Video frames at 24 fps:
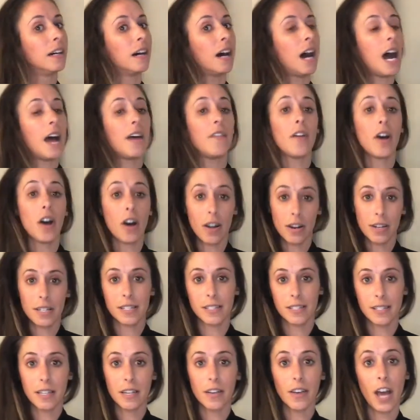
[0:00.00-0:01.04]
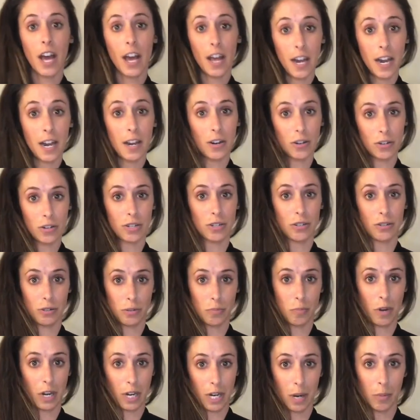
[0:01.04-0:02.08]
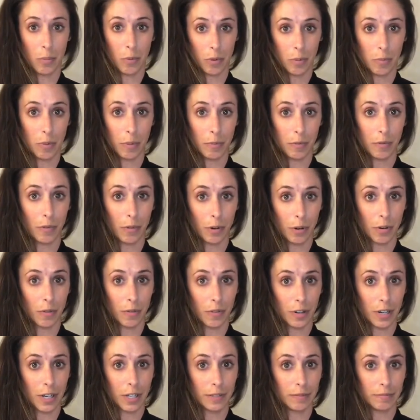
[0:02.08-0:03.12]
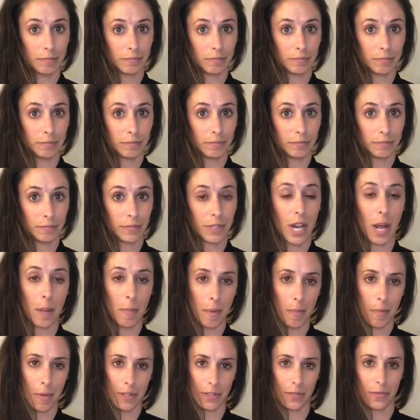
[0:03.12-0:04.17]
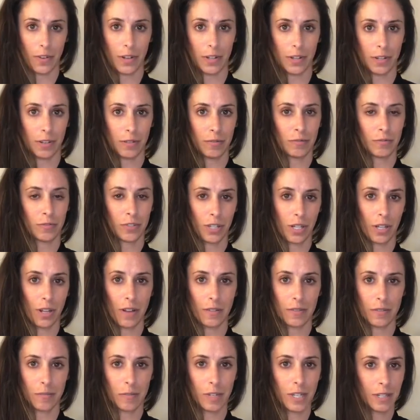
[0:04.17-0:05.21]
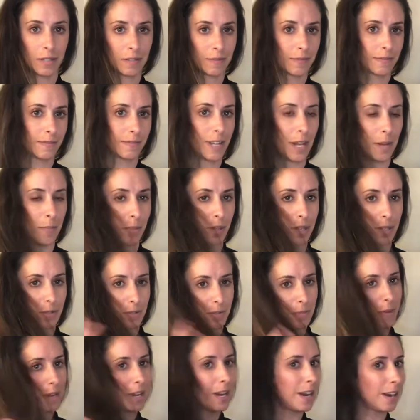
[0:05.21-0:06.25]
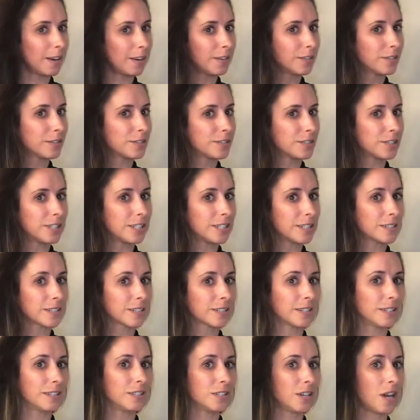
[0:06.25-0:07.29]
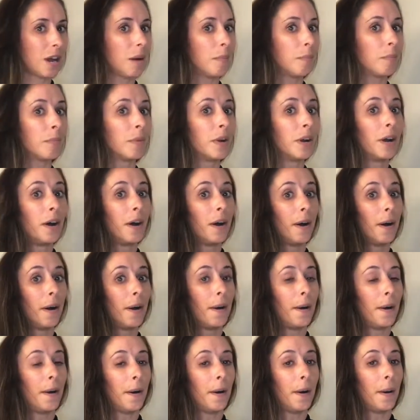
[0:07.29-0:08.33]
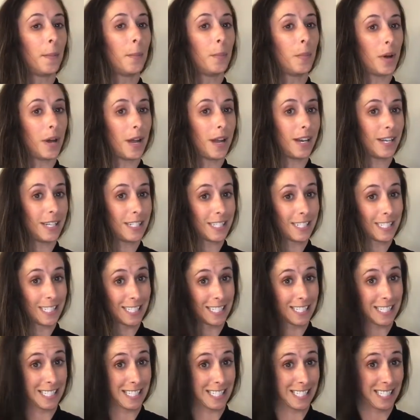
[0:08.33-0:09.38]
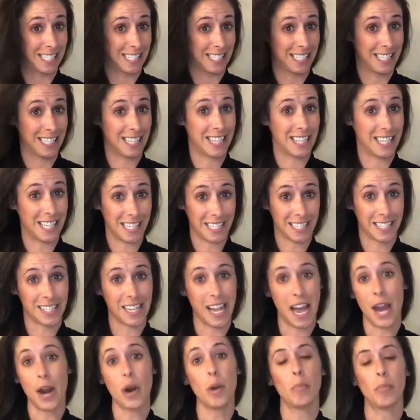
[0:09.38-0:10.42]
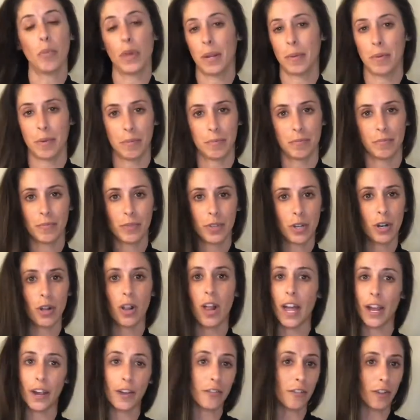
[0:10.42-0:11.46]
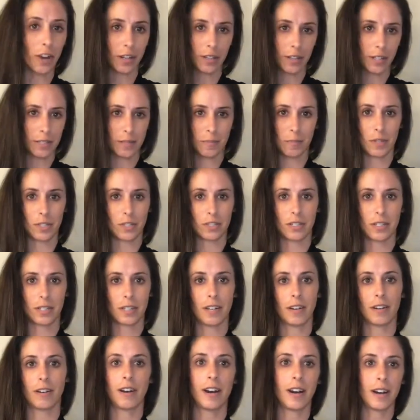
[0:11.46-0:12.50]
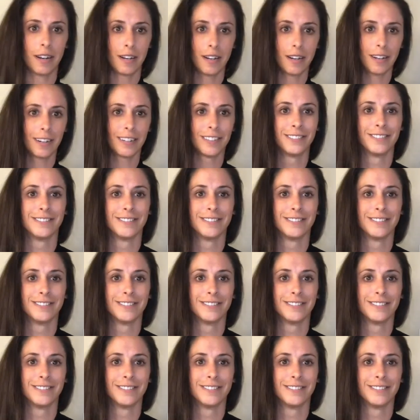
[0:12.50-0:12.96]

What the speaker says: I've honestly had hairdressers break up with me before over it. Not my best friend though. She loves me and plays with my hair. She does a good job. But this, I don't blame them. They're like, fuck this bitch and get her out of here.